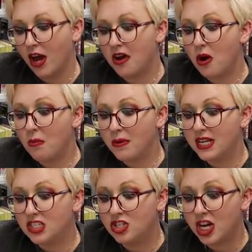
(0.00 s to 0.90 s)
An
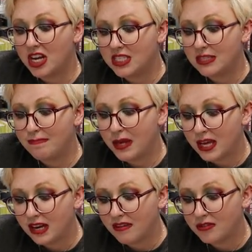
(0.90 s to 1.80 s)
opening just
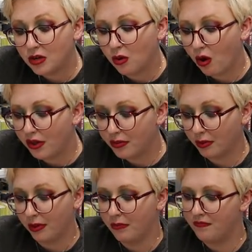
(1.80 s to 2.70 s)
big enough to crawl
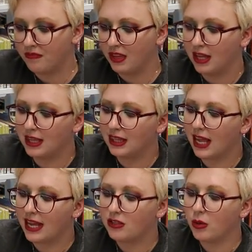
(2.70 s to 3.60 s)
through. It
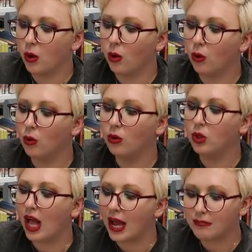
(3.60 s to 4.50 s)
led to a whole
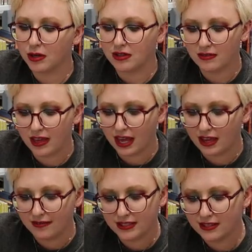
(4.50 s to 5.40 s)
labyrinth of
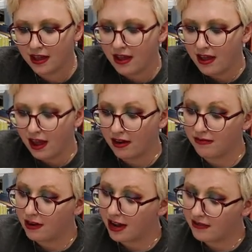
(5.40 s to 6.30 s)
caves,
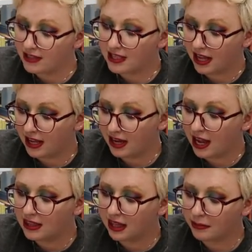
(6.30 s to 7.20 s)
and for half a second,
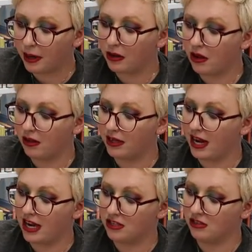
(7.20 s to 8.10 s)
I thought about calling
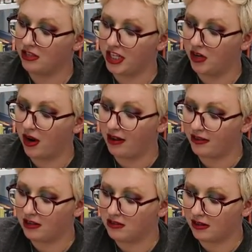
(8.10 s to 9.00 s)
National
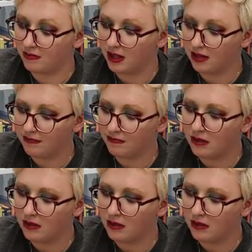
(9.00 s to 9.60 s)
Geographic or something.